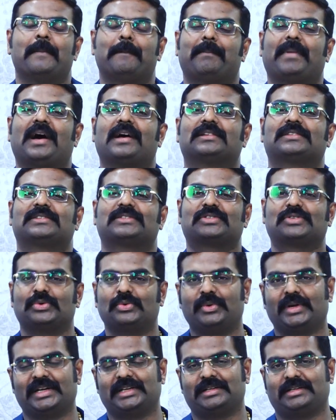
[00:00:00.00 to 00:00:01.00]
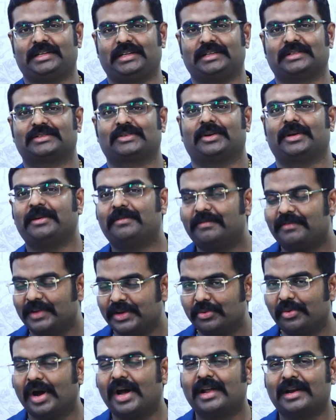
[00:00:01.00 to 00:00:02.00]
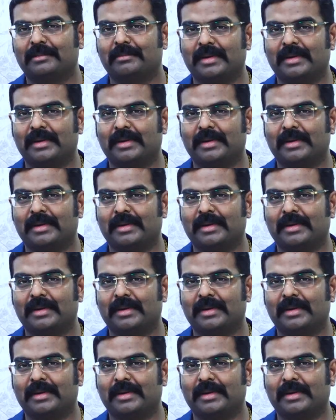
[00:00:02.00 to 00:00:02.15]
pass-through entity. So if you are a